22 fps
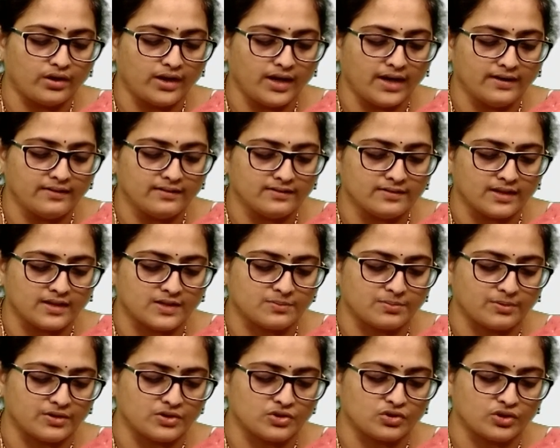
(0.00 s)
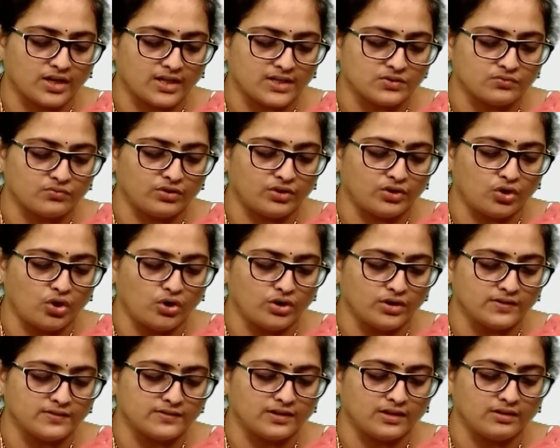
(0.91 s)
this expression as V0
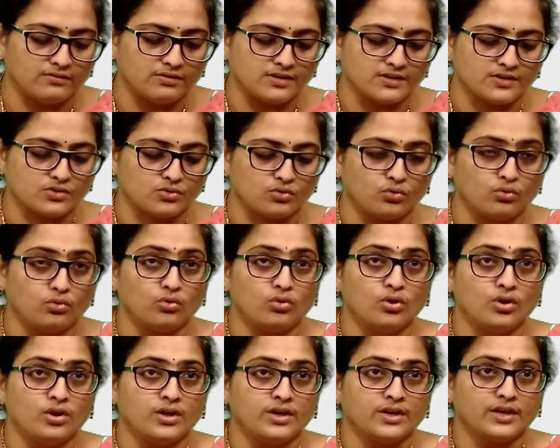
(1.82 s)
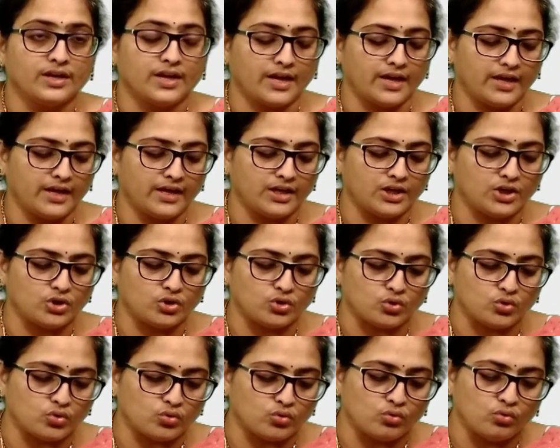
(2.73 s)
is equals to A
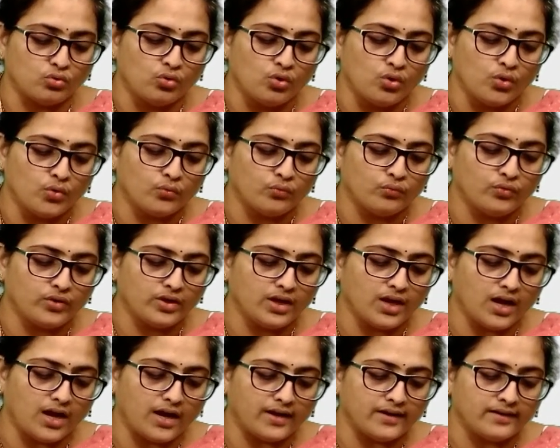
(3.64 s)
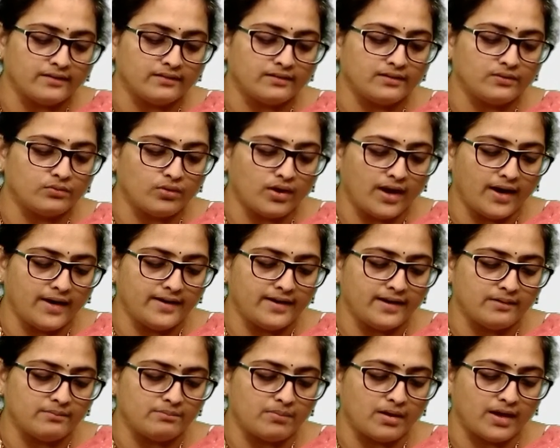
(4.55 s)
into Vi
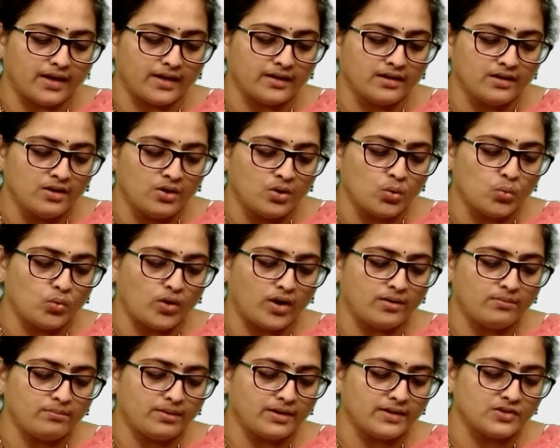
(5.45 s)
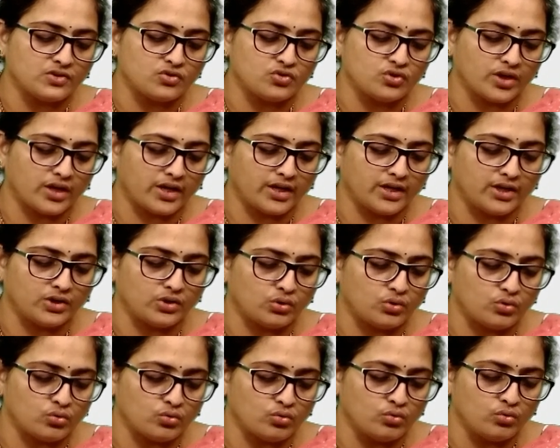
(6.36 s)
divided by 1 plus J
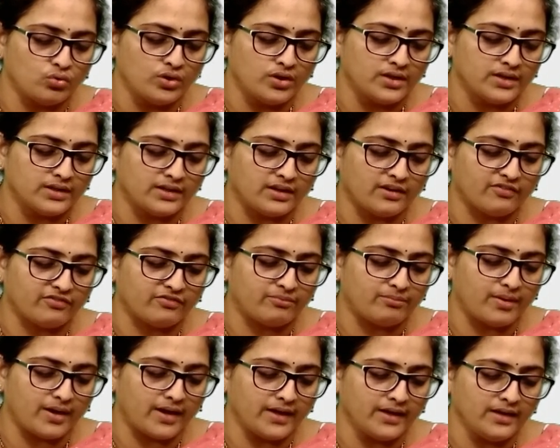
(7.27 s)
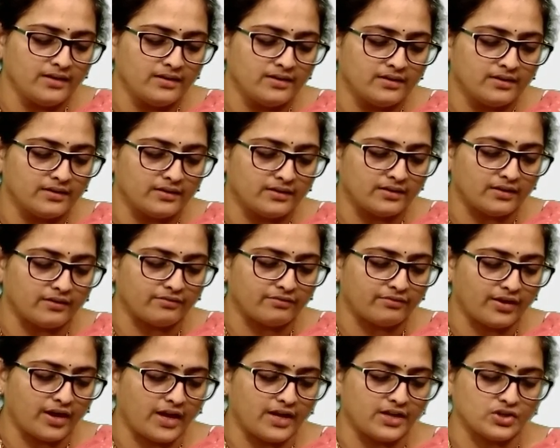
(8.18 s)
into F by
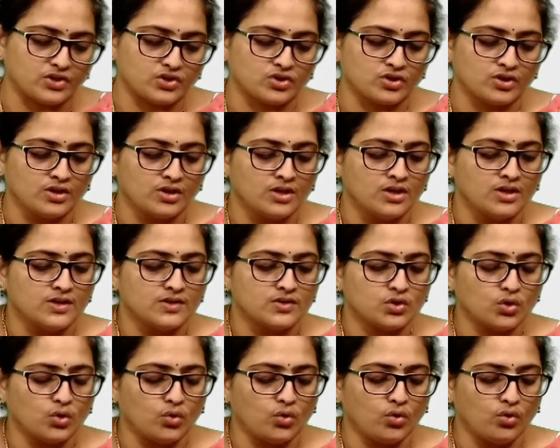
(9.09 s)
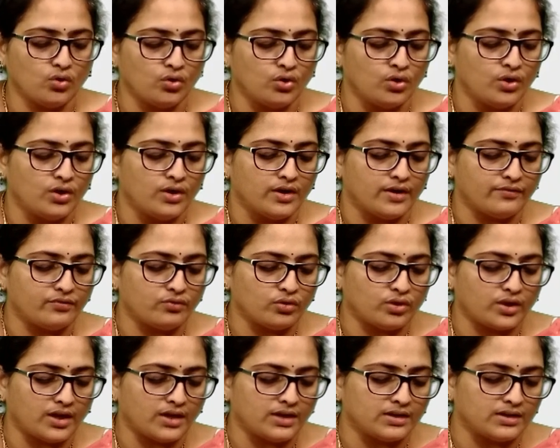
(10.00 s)
Fh. So, if you
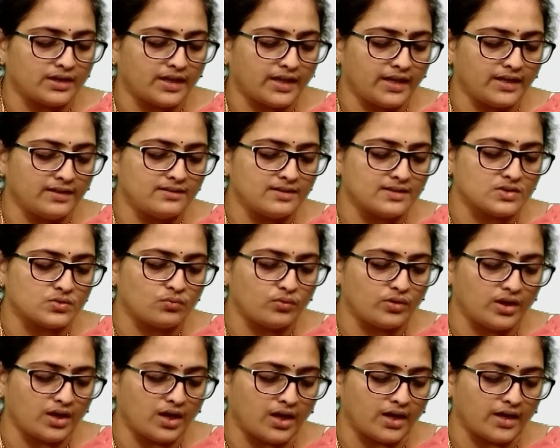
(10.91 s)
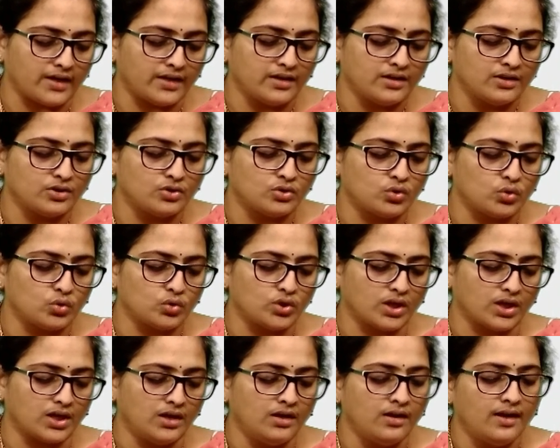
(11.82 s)
can take this Vi to
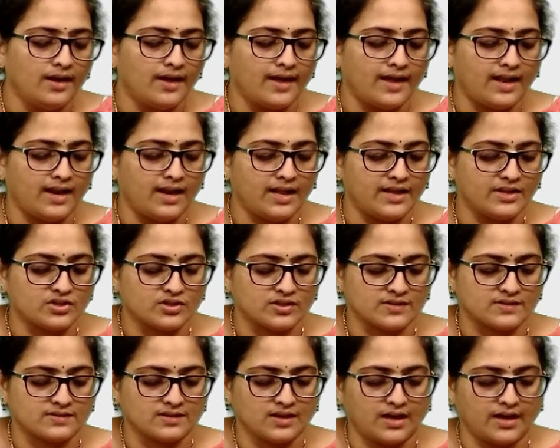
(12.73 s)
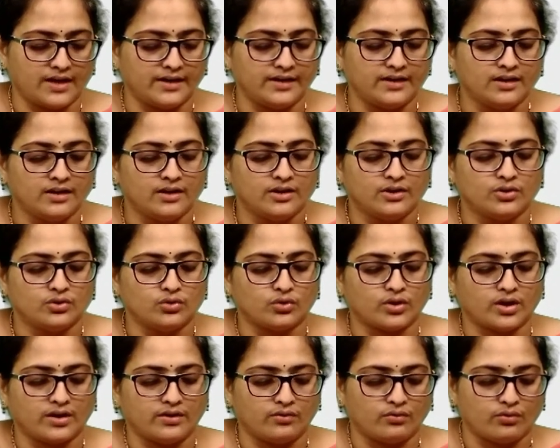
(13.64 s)
the LHS side, you
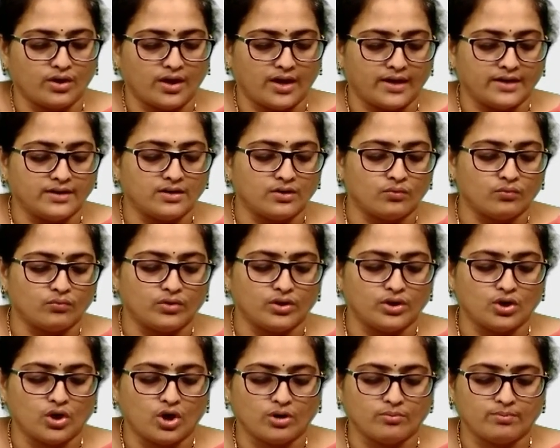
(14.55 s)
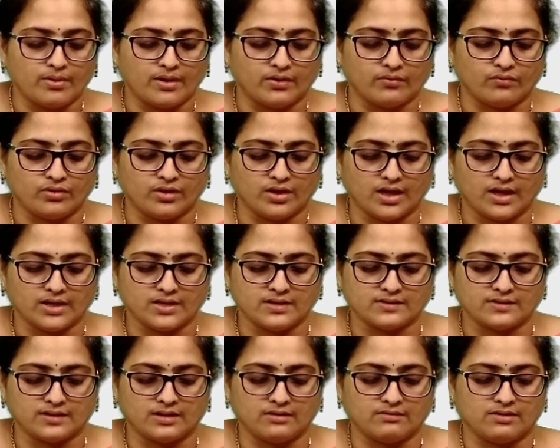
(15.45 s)
can write V0 by Vi is
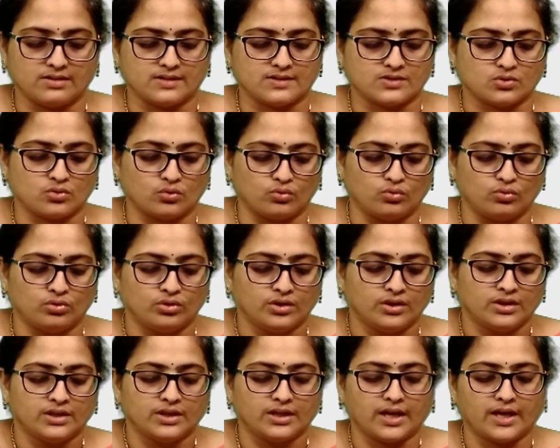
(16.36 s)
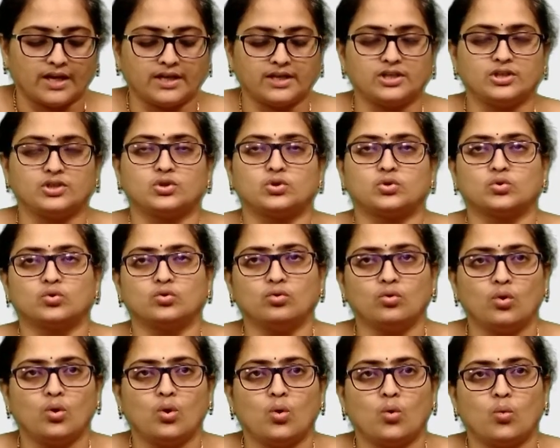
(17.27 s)
equals to A into
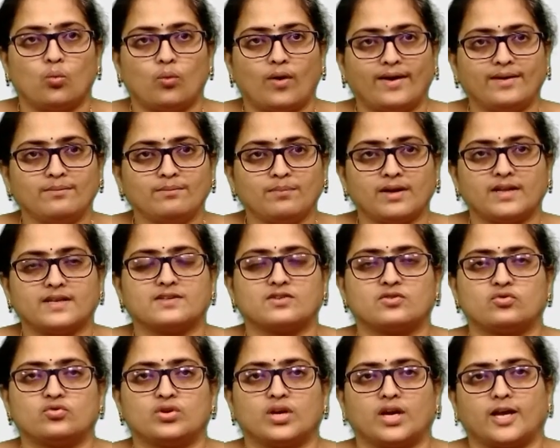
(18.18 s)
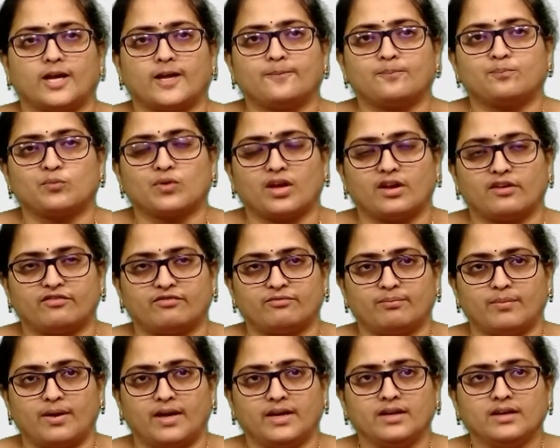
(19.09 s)
1 plus J F
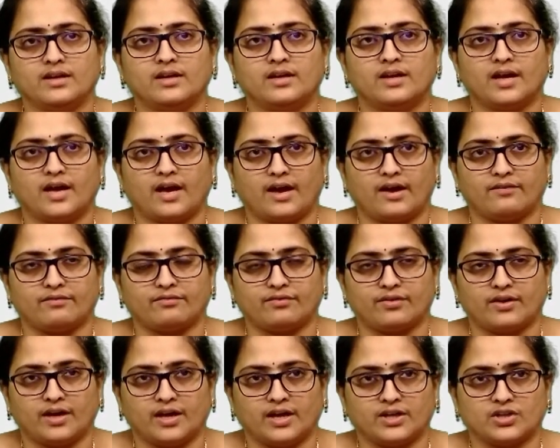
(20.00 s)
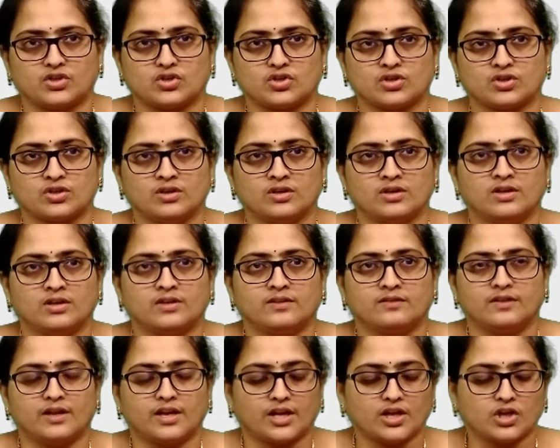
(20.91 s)
by Fh.
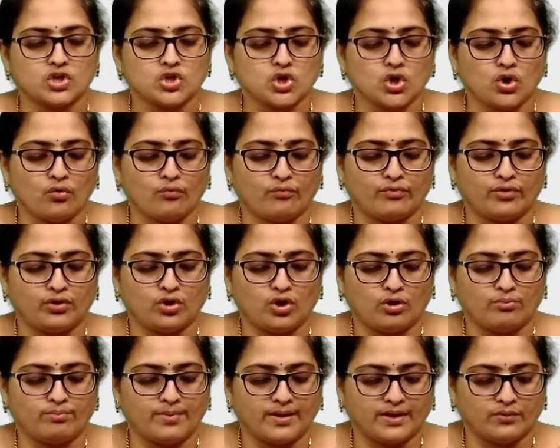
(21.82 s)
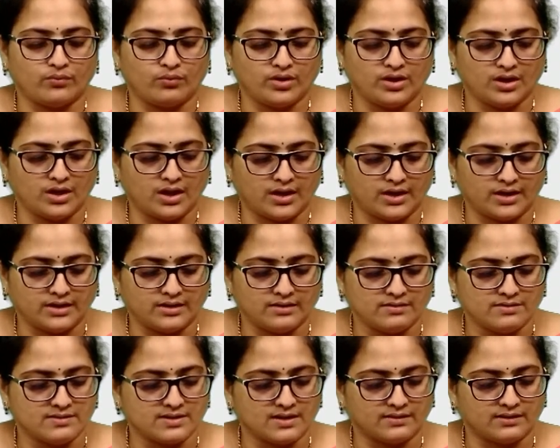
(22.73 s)
The ratio of V0 by Vi
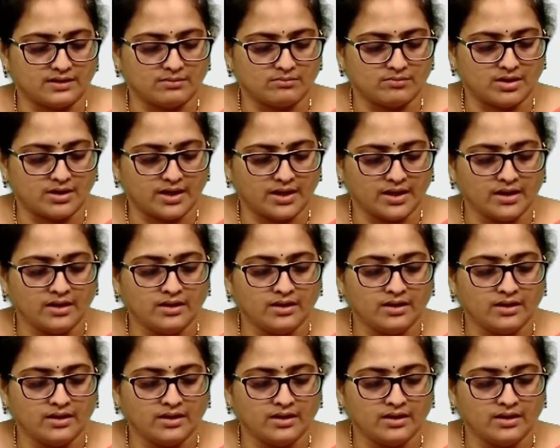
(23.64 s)
is nothing but a